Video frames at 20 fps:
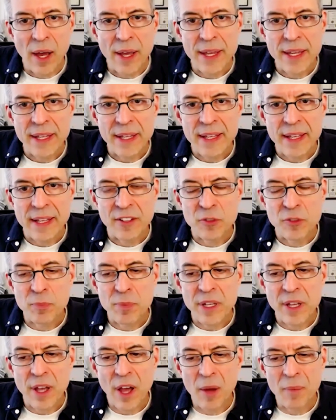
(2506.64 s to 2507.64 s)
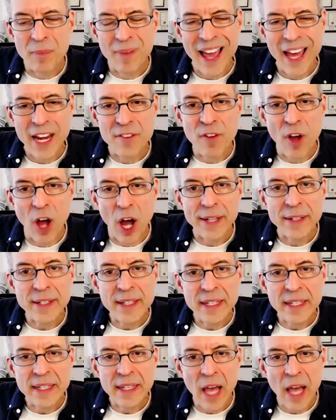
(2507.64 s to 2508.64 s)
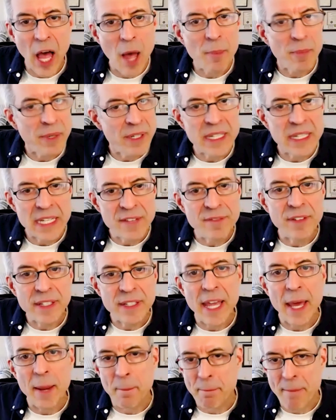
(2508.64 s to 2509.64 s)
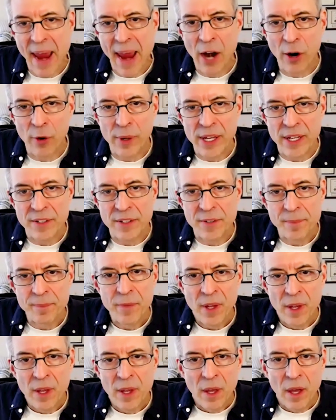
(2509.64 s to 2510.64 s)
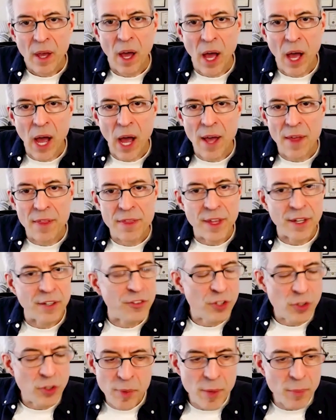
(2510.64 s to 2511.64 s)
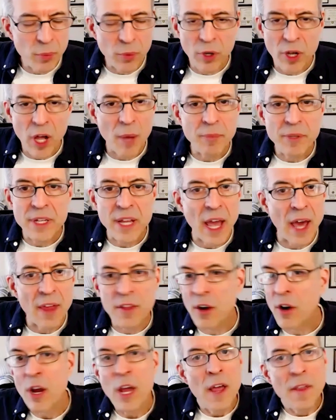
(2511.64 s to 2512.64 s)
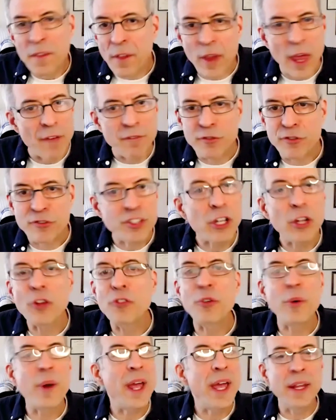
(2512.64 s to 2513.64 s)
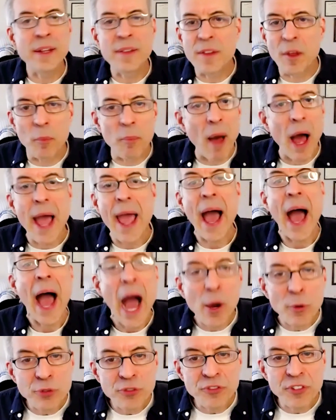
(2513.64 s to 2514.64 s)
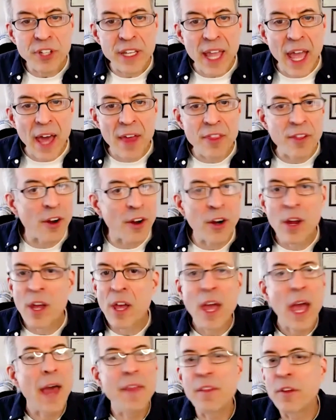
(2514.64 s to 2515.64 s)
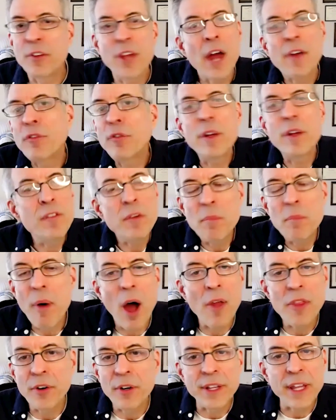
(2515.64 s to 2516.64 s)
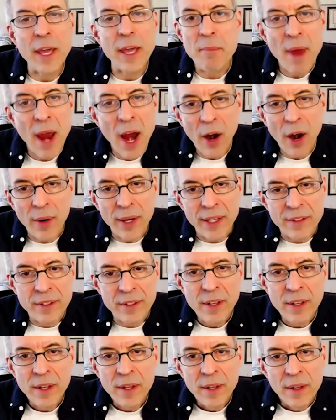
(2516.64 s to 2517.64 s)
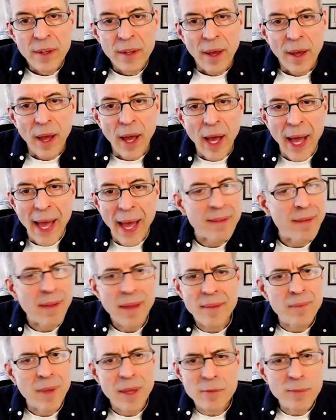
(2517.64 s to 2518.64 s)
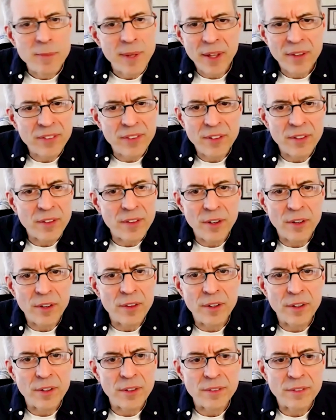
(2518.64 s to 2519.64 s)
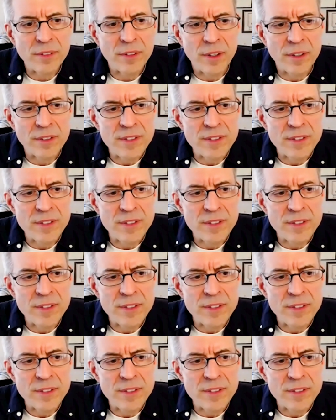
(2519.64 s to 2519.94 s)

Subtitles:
it's become kind of uncommon to even get married. That two people will come together, they'll have children, they'll buy a house together, and they'll never even bother to get married. Maybe because there are